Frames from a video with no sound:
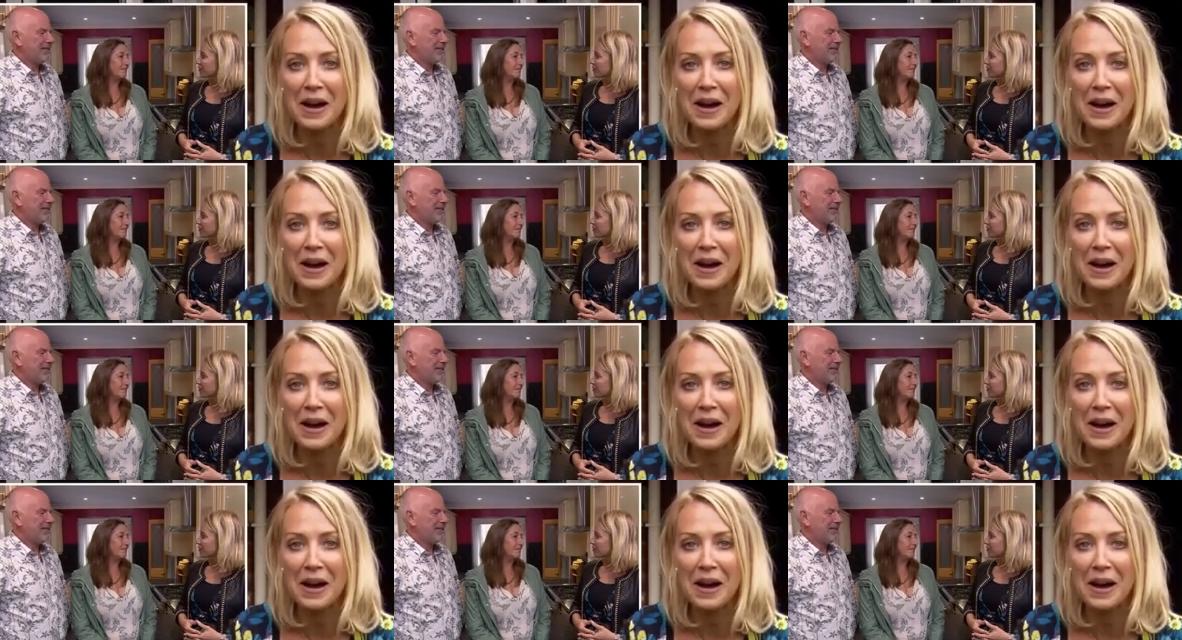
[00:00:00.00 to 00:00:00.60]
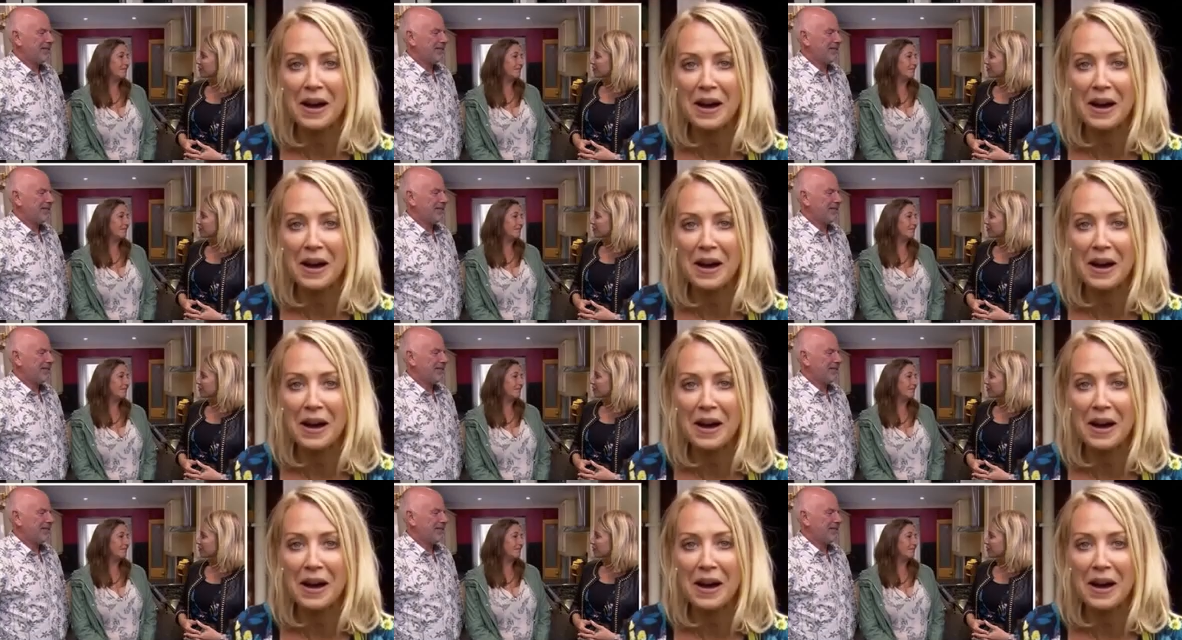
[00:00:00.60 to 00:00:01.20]

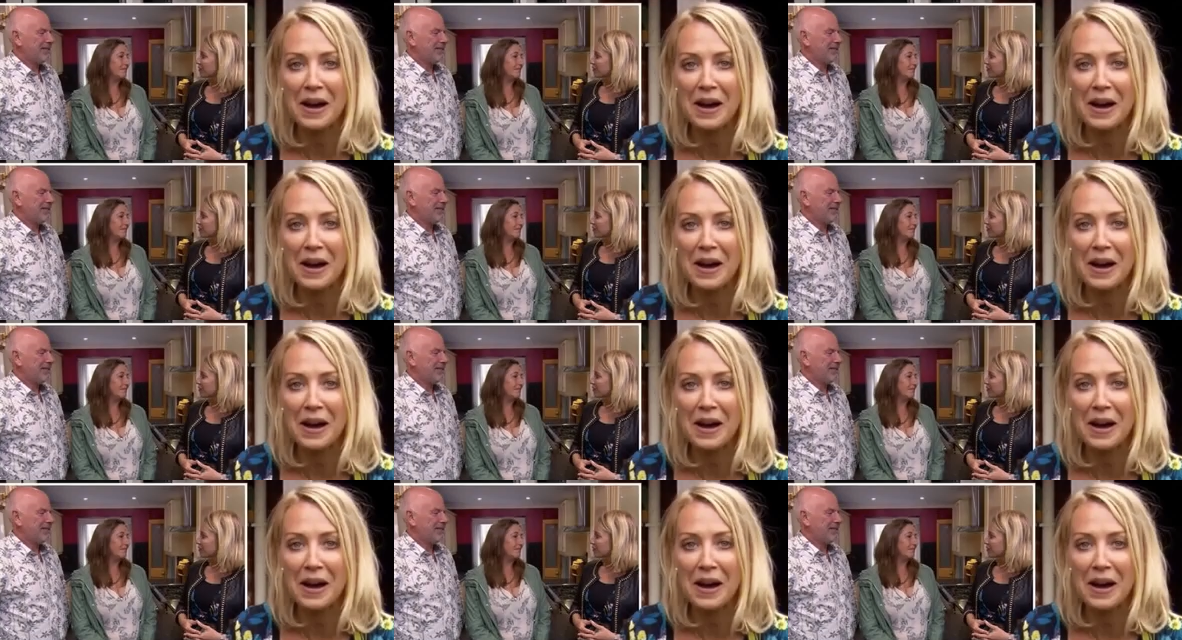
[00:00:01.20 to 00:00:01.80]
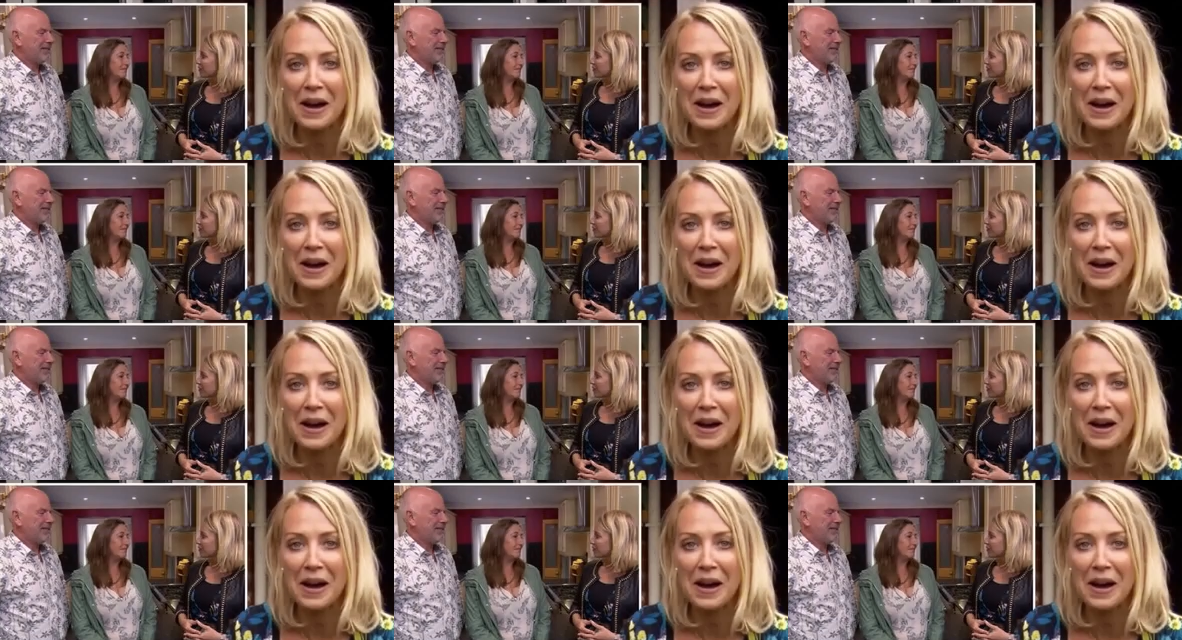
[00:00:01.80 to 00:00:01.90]
No one is speaking in this clip.